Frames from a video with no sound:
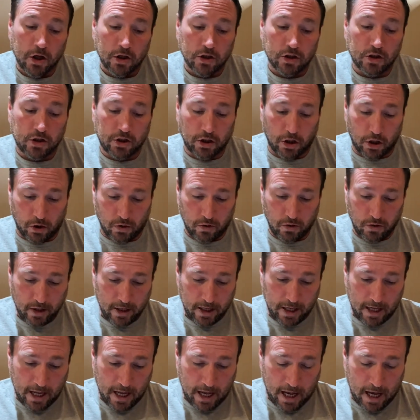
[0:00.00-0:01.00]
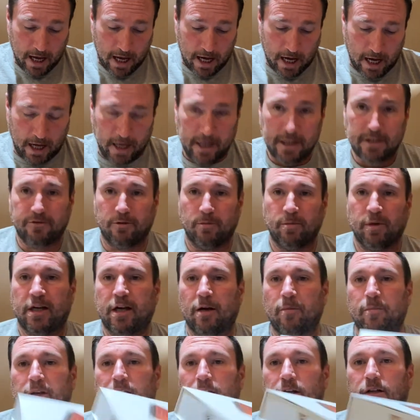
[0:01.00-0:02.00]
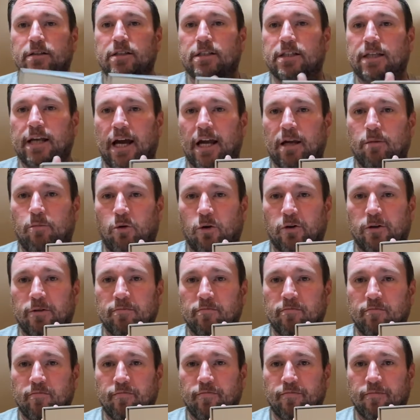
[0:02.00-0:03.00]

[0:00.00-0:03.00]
So, it's from a company called Skyborne,